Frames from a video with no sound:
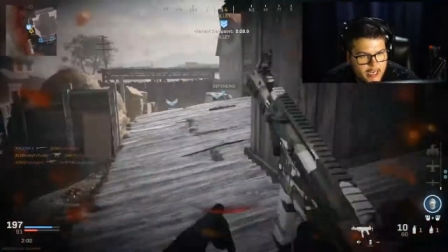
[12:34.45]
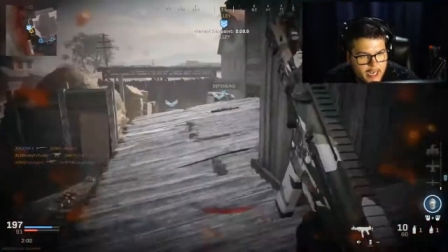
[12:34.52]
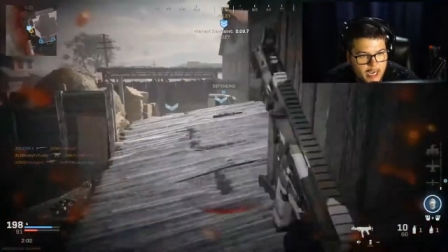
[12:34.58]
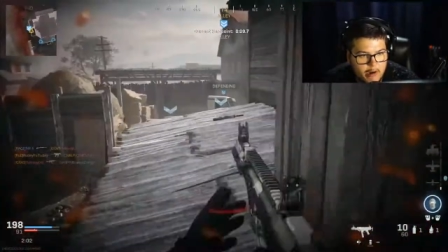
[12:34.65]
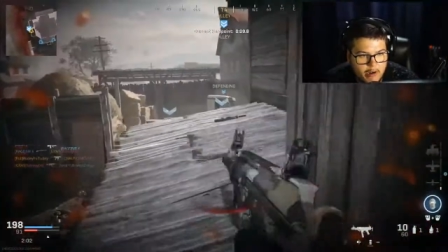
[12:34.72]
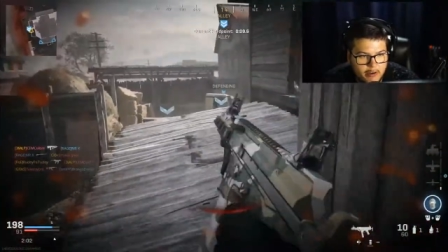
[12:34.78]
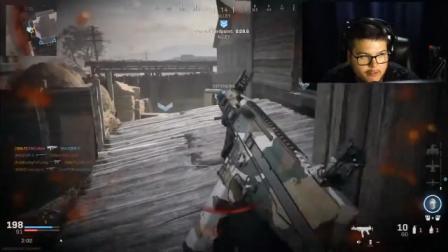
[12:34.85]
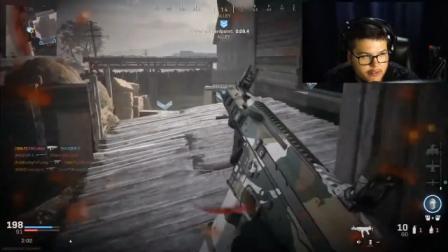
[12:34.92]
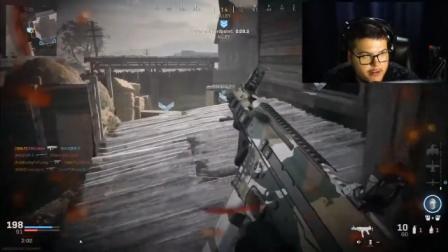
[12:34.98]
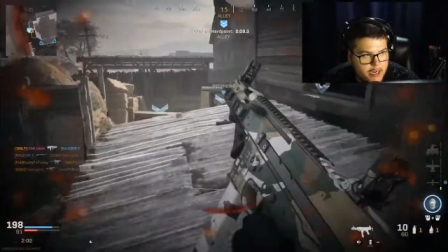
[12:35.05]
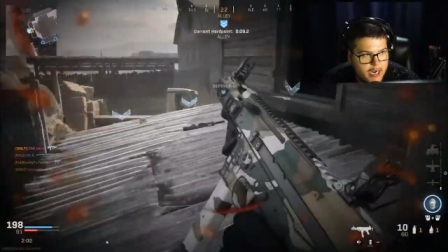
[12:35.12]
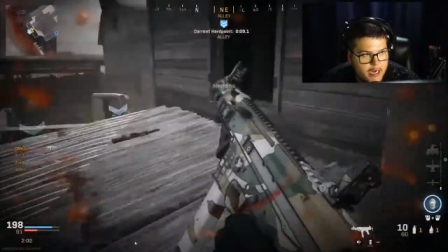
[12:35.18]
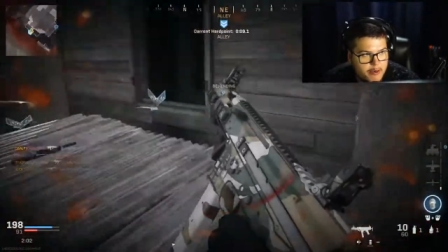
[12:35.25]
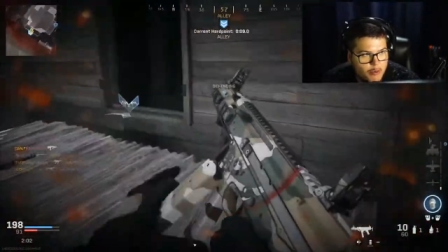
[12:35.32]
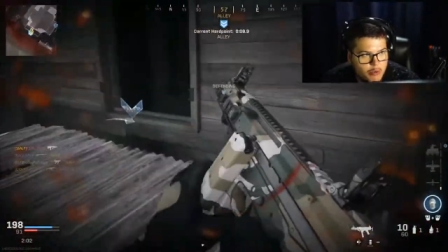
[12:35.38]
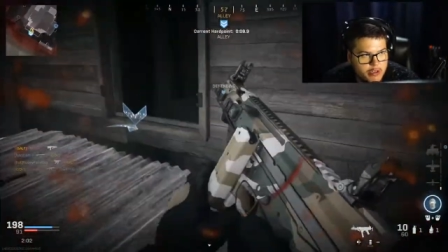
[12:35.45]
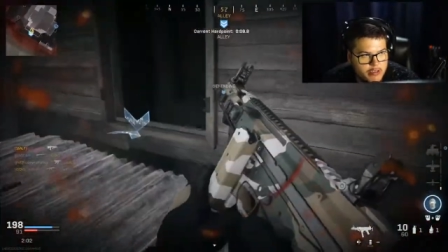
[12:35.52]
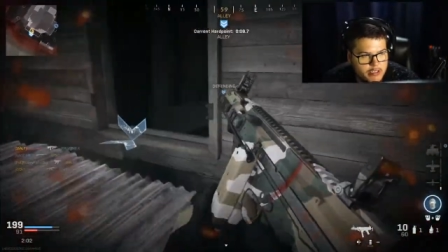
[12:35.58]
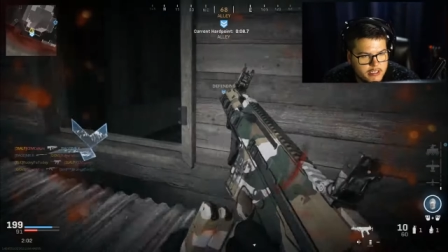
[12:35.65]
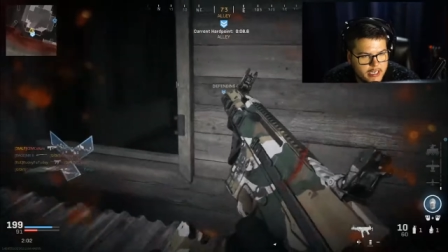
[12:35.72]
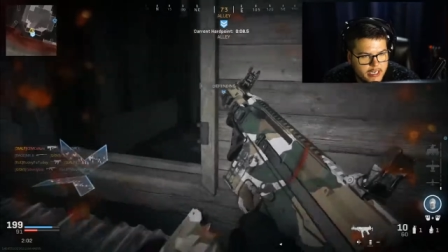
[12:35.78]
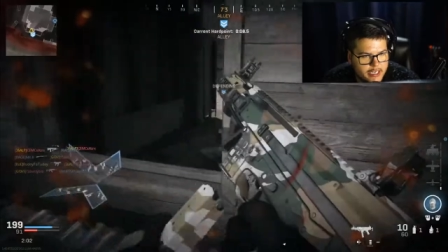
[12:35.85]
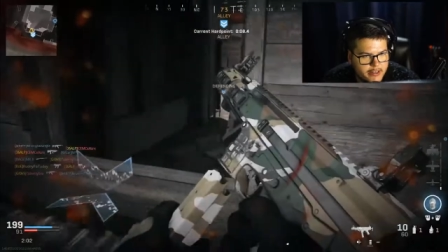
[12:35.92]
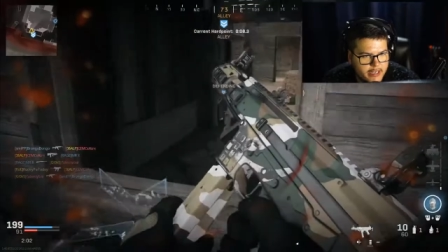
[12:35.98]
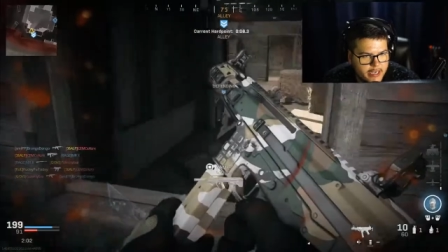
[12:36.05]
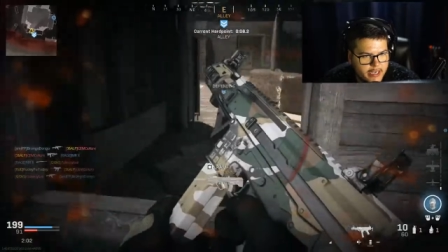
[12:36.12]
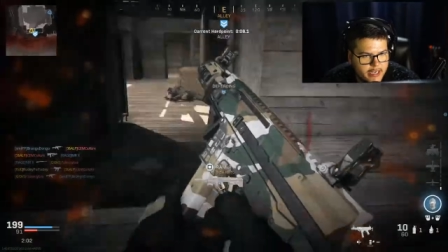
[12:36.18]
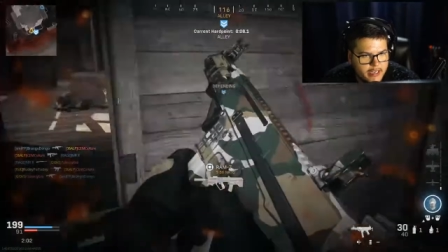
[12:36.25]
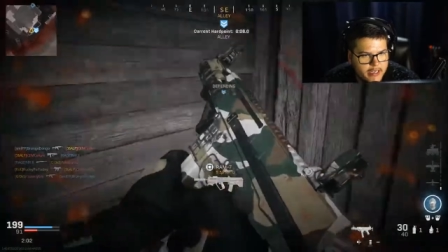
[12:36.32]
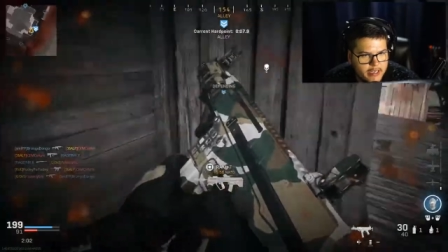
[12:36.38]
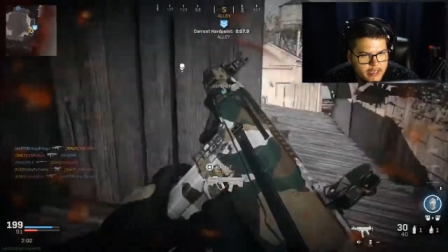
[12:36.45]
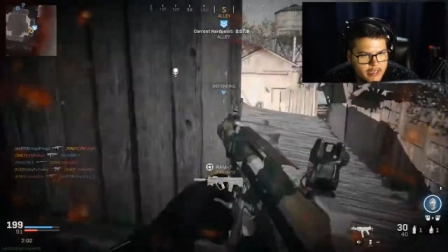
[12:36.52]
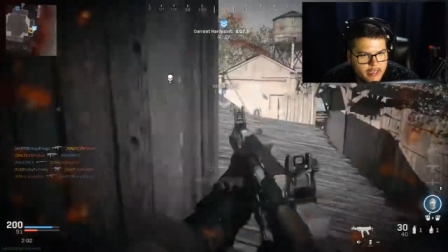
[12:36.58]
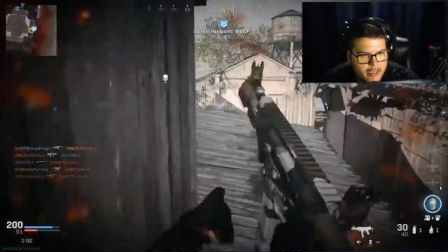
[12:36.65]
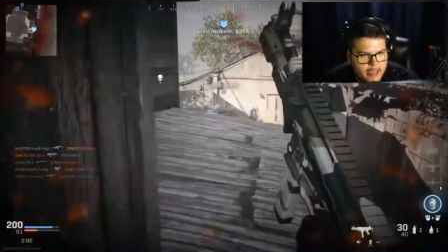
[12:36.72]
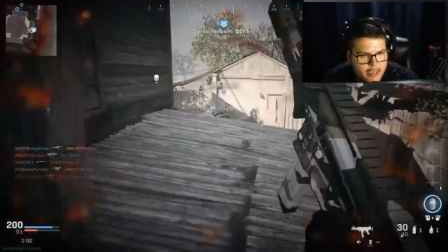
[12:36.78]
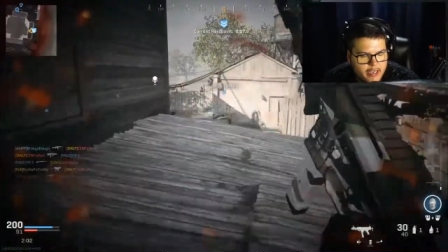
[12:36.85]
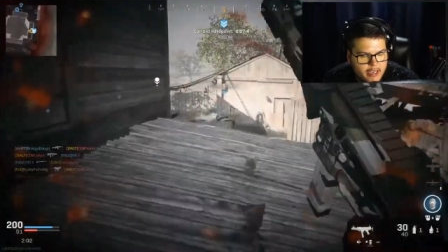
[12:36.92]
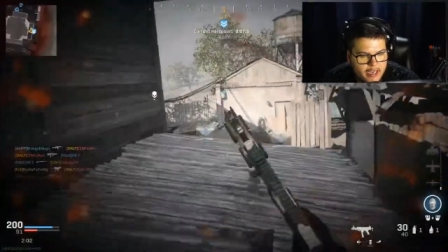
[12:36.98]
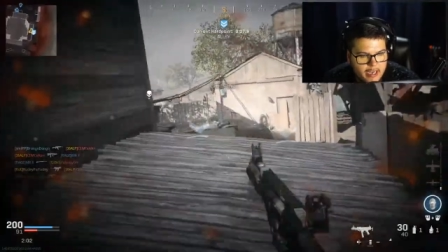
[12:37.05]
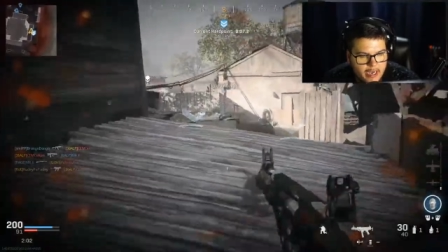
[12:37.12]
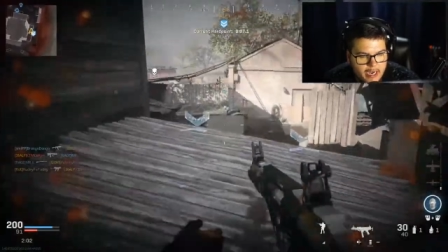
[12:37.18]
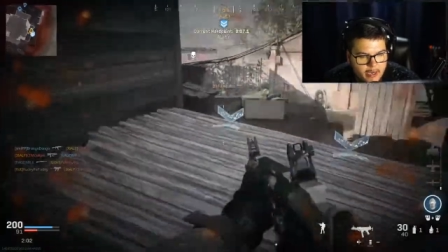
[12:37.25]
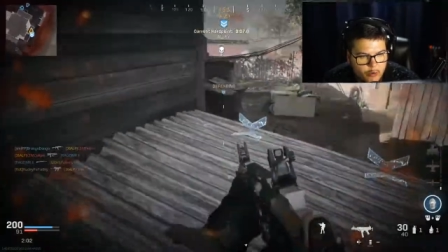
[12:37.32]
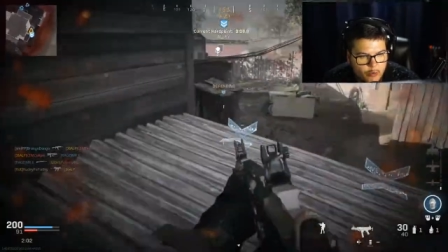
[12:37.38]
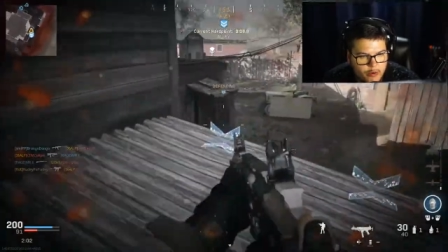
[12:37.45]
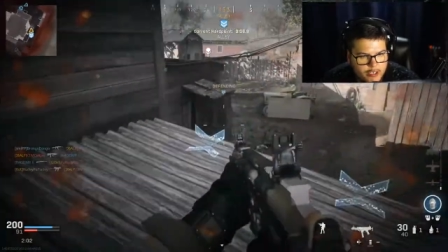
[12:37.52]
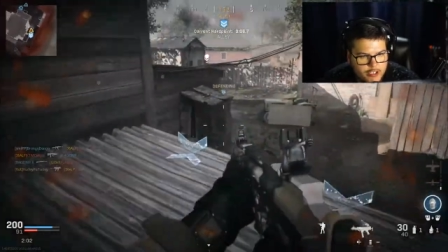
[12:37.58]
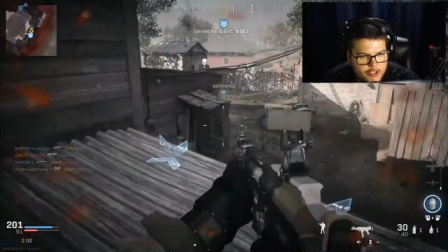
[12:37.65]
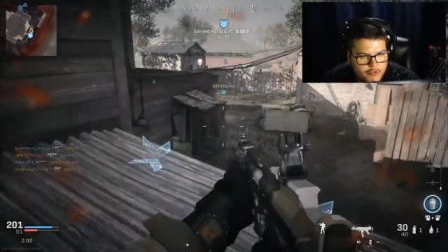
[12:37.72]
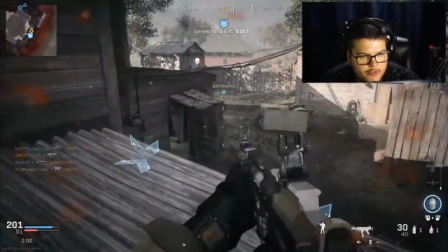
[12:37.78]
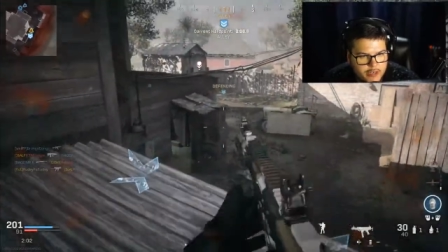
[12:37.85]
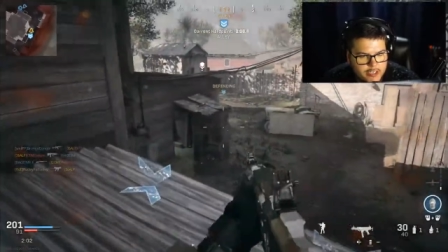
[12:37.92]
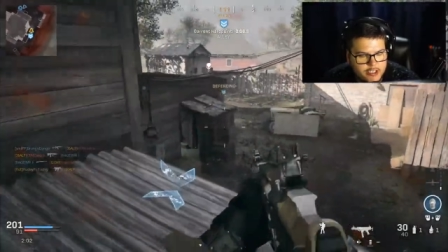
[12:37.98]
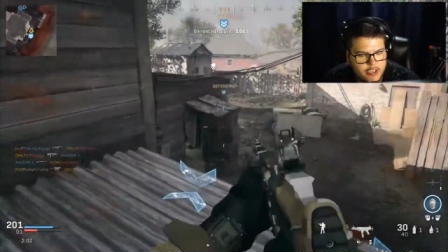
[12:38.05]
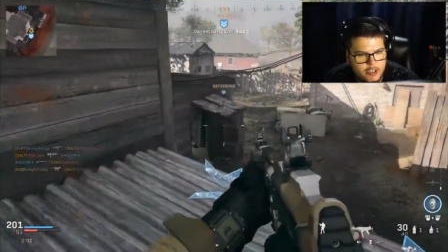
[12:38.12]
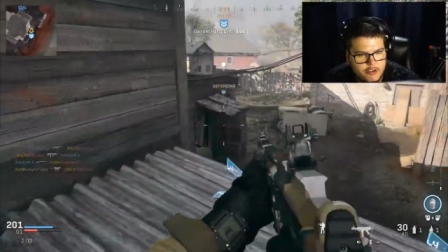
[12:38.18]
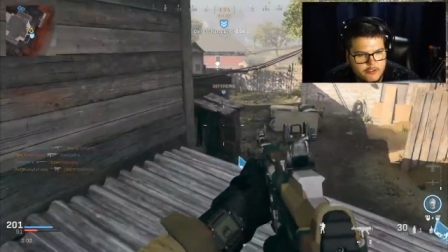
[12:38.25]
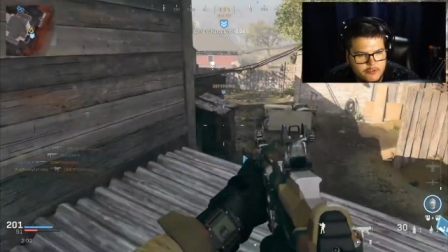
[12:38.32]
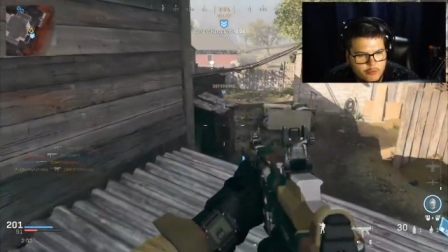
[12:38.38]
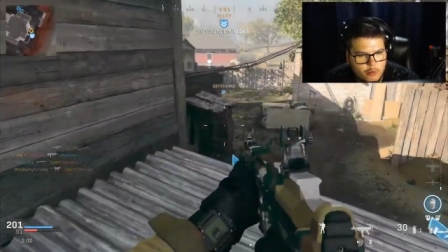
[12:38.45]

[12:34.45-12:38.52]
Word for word: However, I will say that I wish face-off